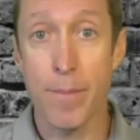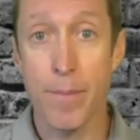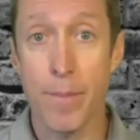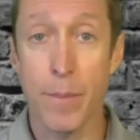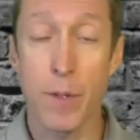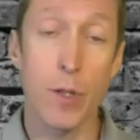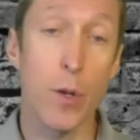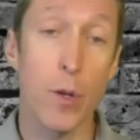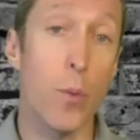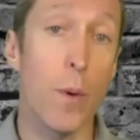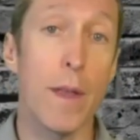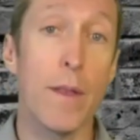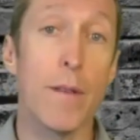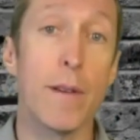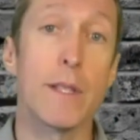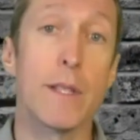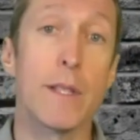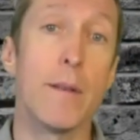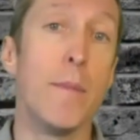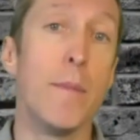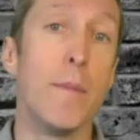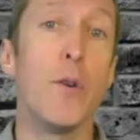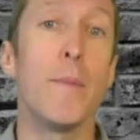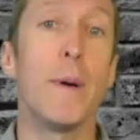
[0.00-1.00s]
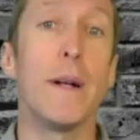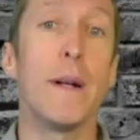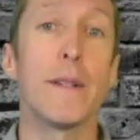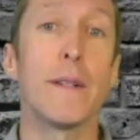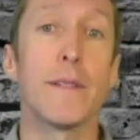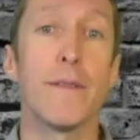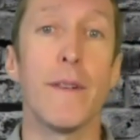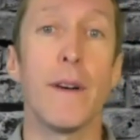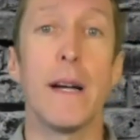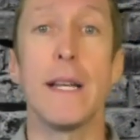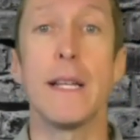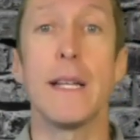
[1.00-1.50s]
So whether it's a mobile
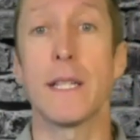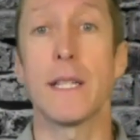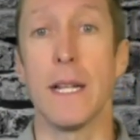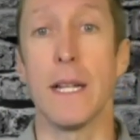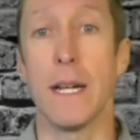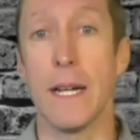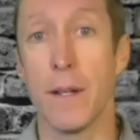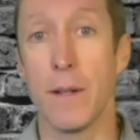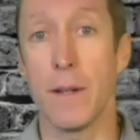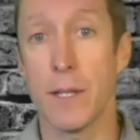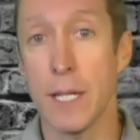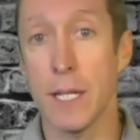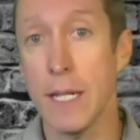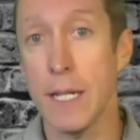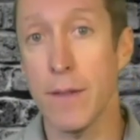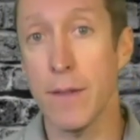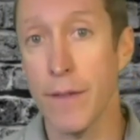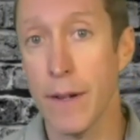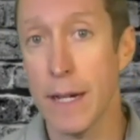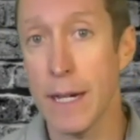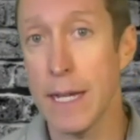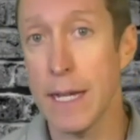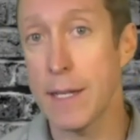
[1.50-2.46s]
device, an IoT device, a